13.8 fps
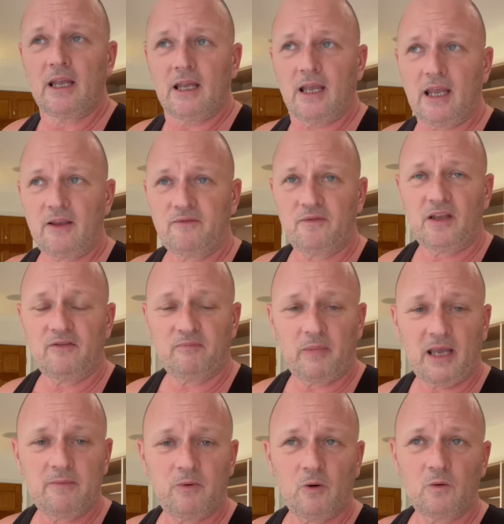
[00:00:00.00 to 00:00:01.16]
If
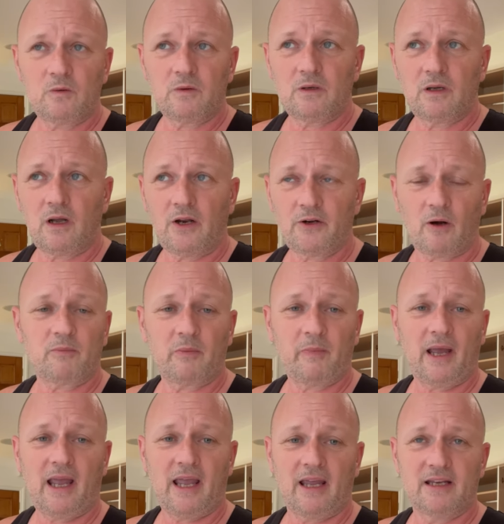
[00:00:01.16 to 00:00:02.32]
people are not
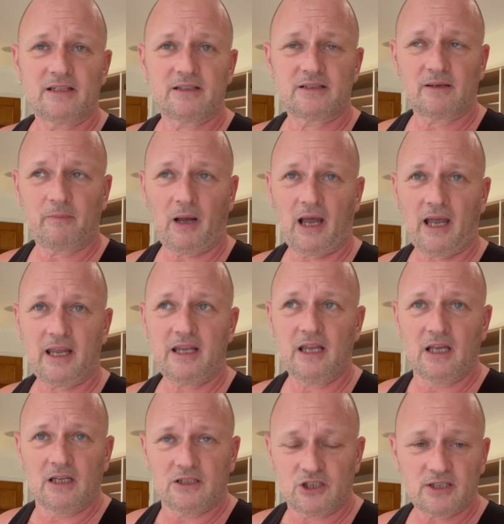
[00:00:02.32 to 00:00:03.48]
prepared to pay
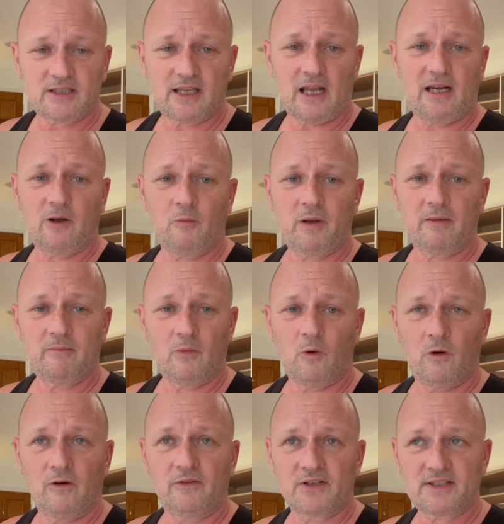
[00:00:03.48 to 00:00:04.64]
just that little bit
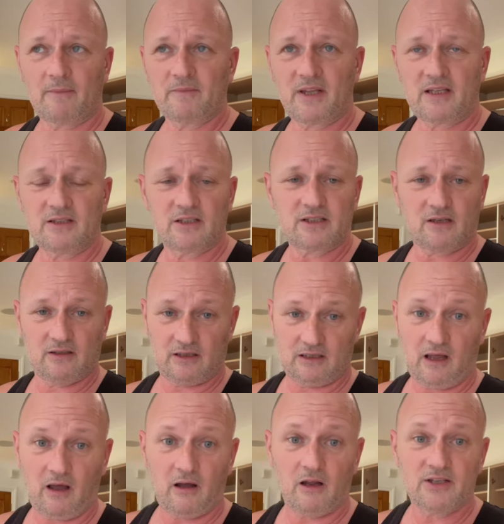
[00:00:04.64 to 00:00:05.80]
more for something that's going to
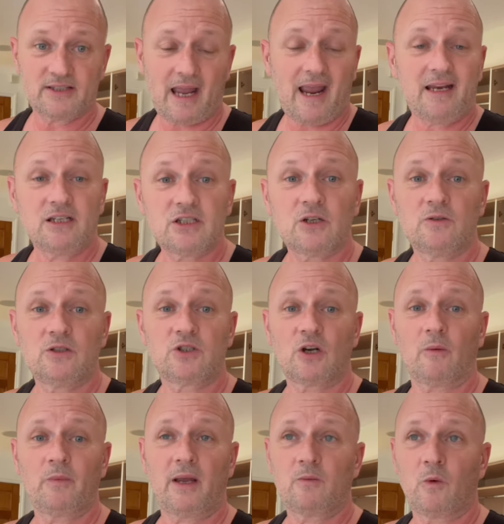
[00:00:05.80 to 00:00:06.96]
last and do the
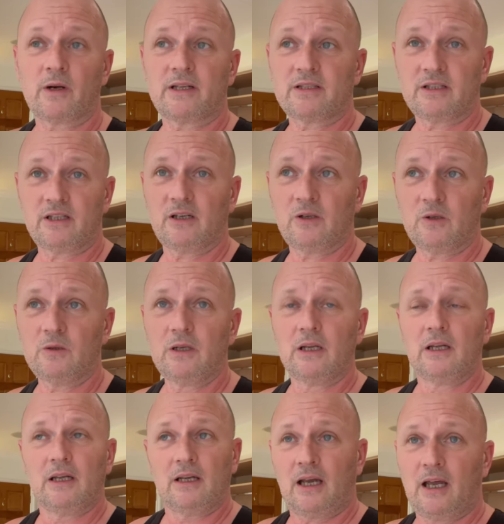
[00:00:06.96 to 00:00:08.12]
job they want it to do,
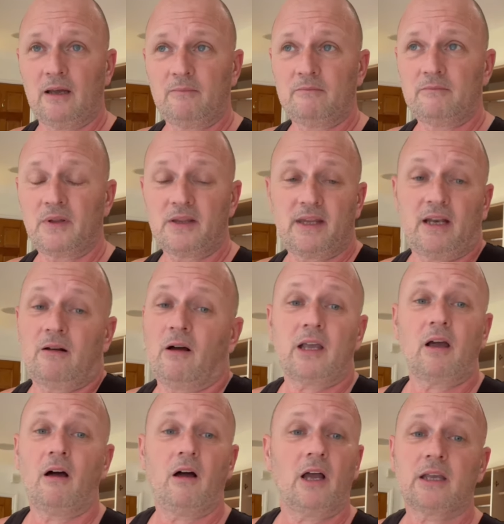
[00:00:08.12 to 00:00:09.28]
then
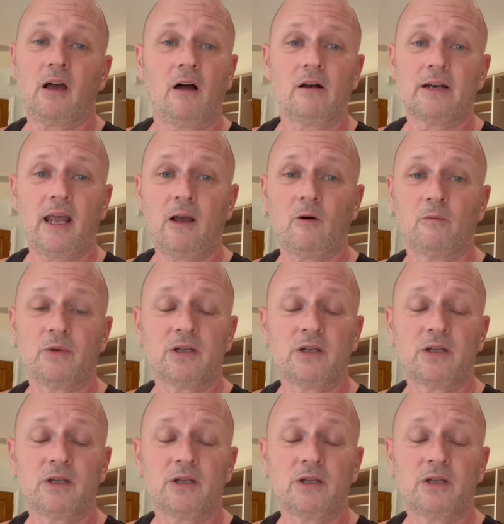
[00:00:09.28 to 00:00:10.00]
I can't help.